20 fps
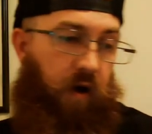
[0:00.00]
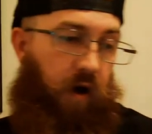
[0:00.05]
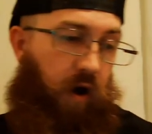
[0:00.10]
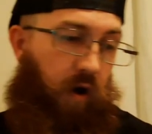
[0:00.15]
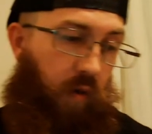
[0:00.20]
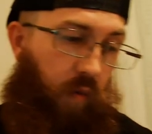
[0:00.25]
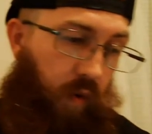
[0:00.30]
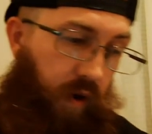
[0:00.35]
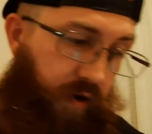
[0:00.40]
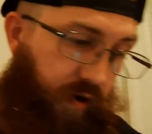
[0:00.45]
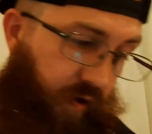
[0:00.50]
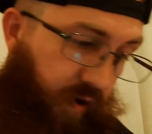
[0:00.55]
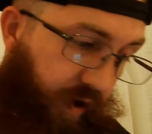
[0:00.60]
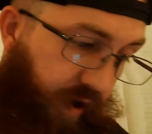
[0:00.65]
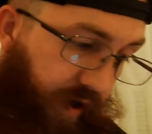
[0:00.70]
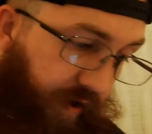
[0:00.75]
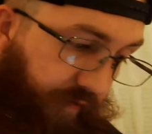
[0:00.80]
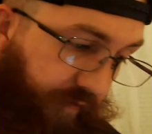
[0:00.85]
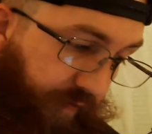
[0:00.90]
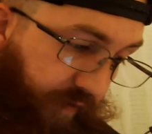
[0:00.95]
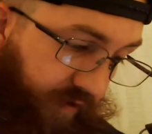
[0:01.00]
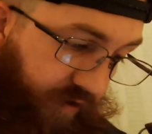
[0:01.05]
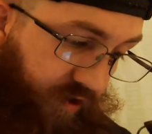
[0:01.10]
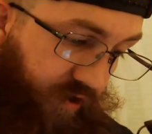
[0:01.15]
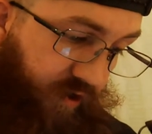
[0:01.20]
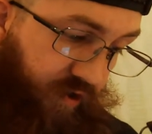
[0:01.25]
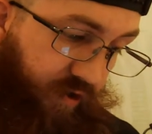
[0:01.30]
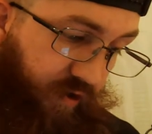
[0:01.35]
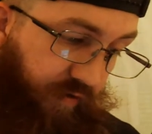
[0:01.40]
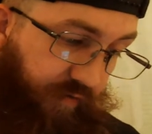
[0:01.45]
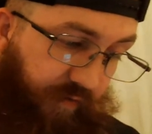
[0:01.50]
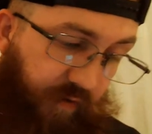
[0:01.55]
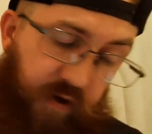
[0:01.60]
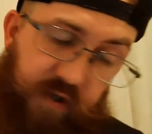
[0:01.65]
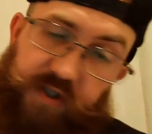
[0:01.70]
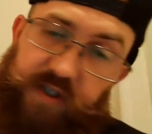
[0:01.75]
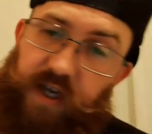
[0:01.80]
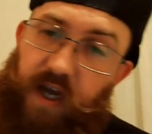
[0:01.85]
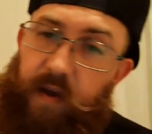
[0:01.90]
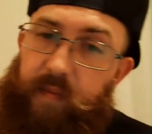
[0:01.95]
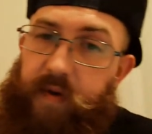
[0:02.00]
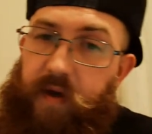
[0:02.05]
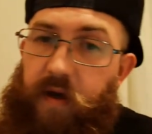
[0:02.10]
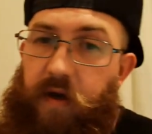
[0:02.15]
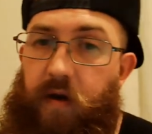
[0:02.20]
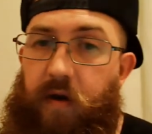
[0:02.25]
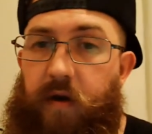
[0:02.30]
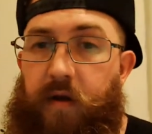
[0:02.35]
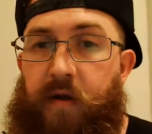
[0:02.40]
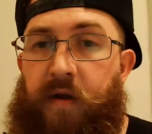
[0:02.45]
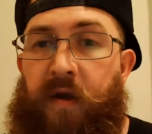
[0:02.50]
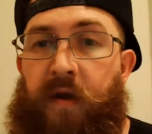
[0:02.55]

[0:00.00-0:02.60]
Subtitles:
are wondering if this is your first time here,